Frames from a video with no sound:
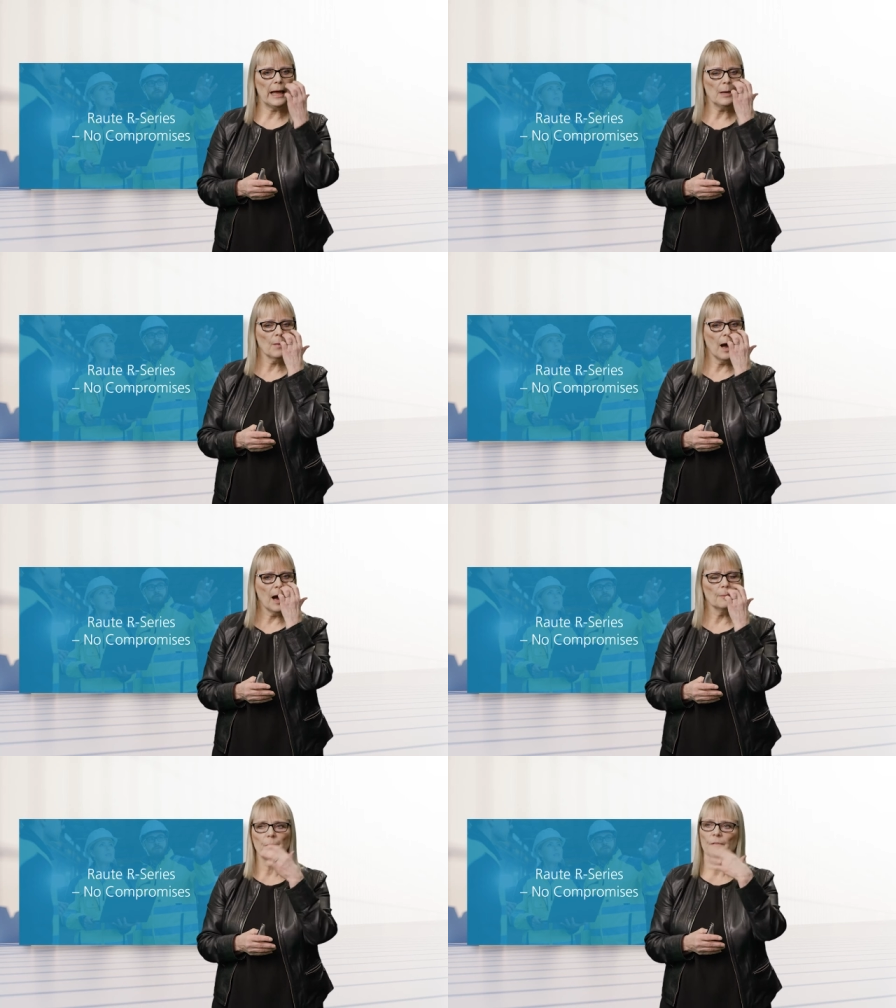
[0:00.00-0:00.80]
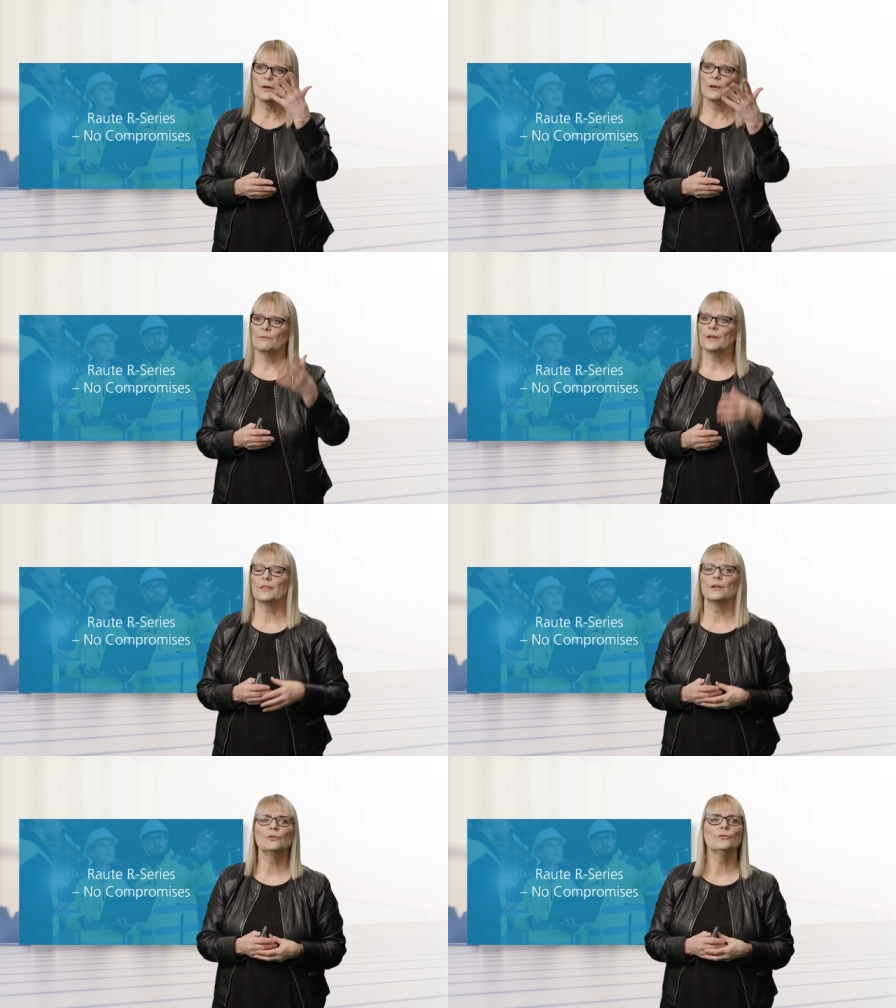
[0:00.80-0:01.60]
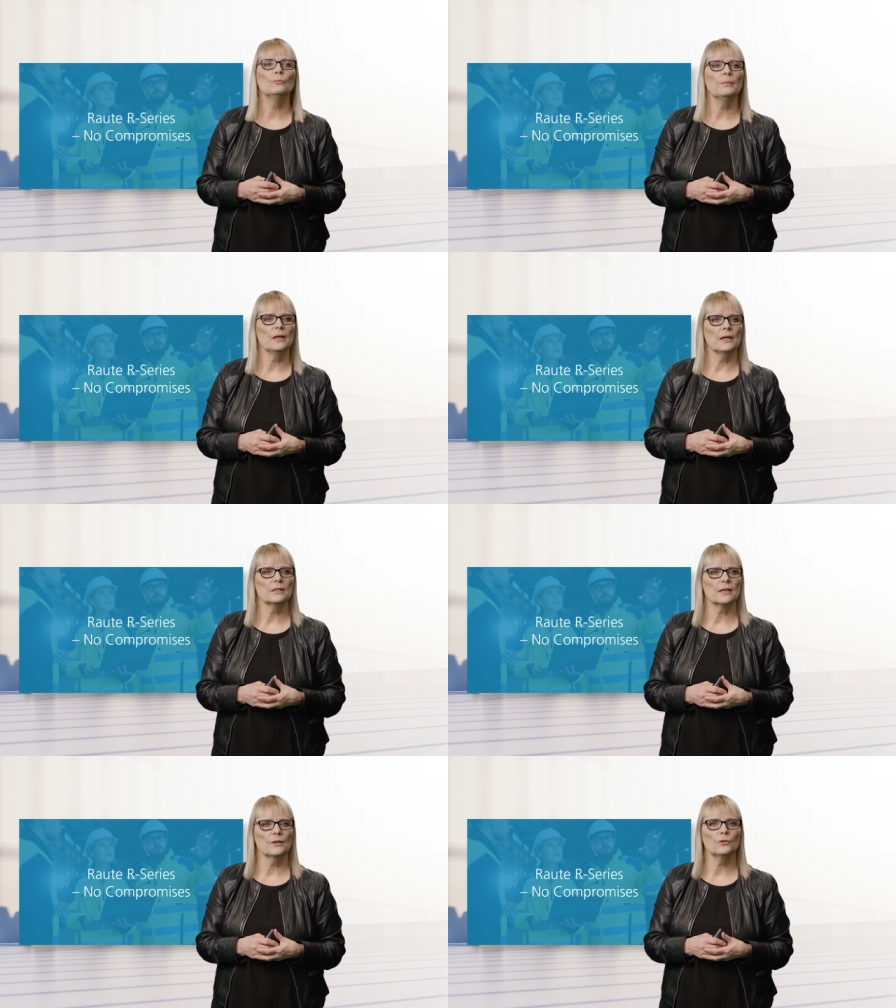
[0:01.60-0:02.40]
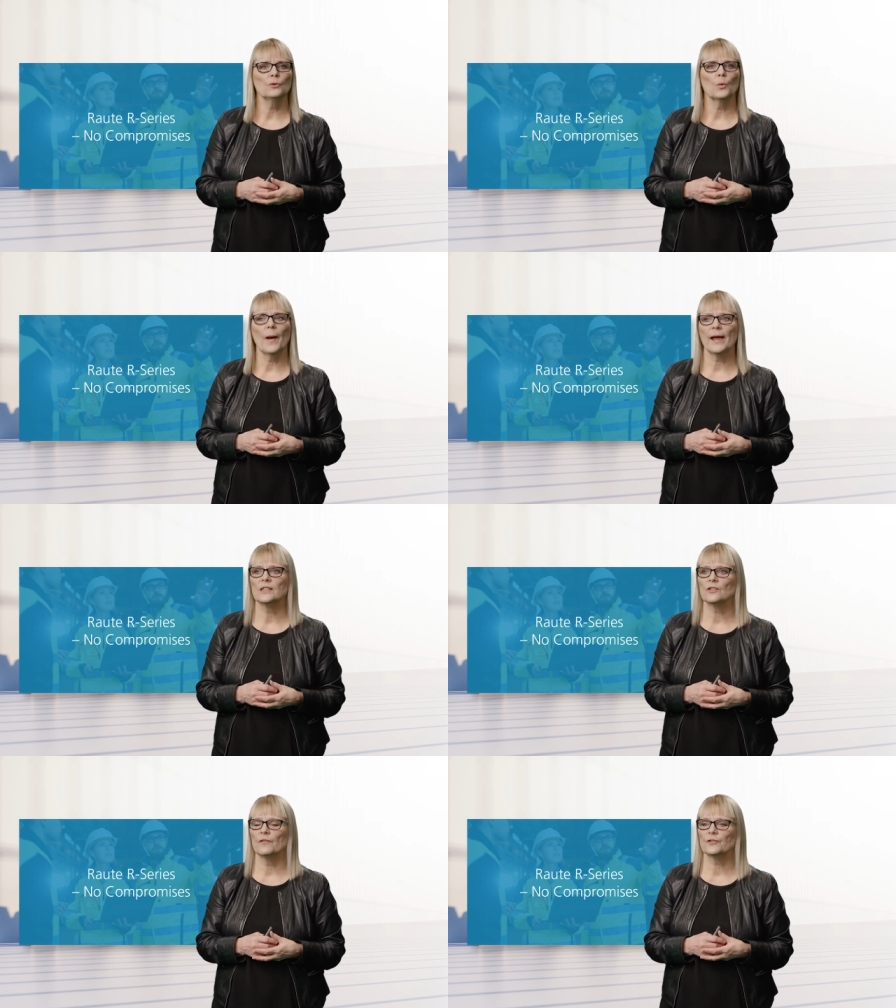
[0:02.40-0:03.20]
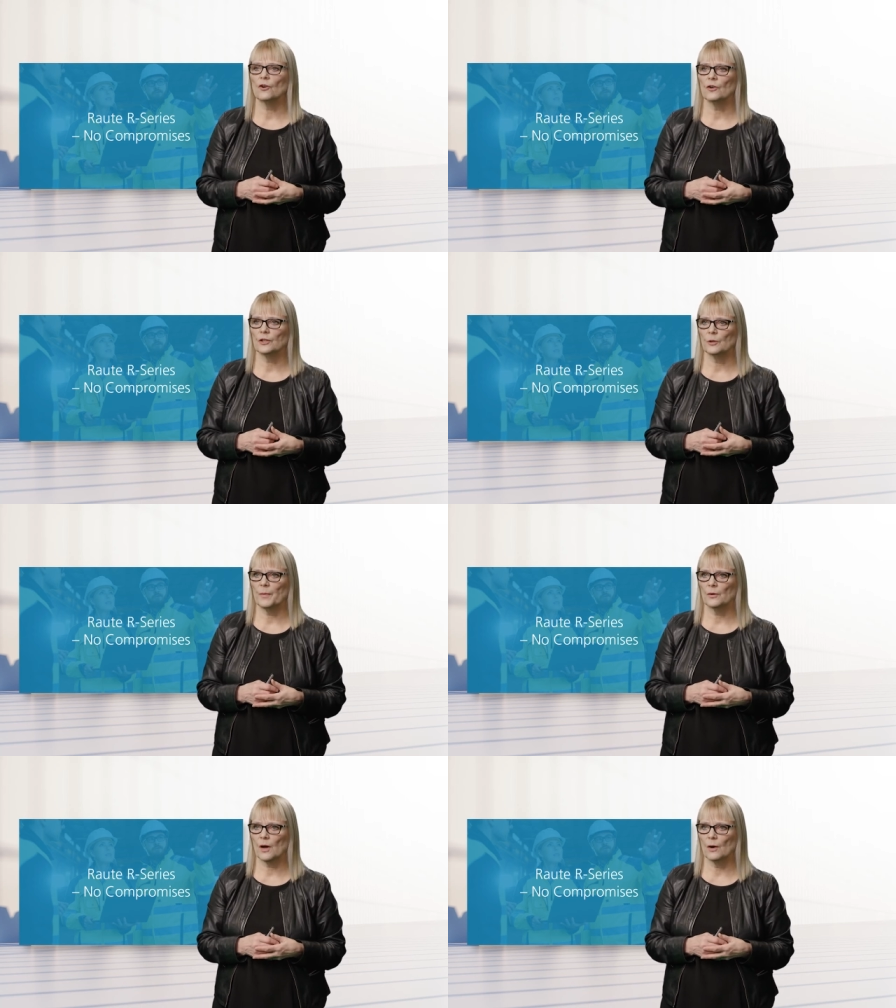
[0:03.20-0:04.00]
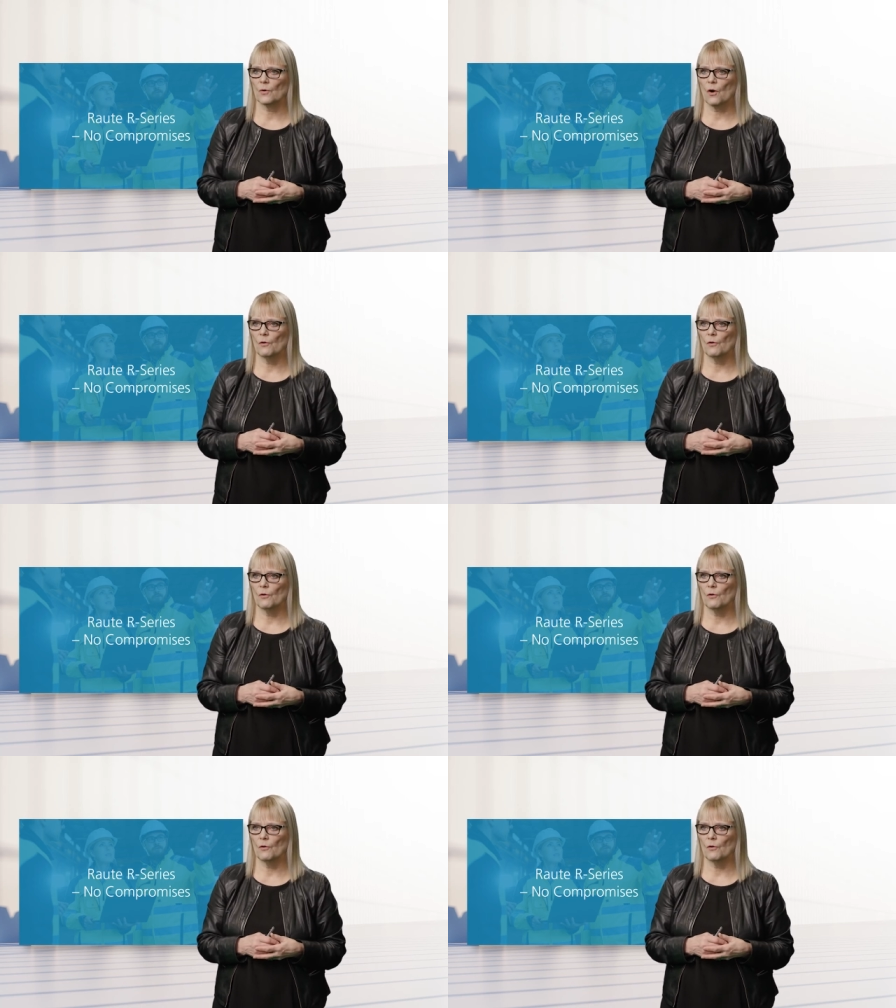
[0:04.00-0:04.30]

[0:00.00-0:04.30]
came up with new means and new ways of talking about our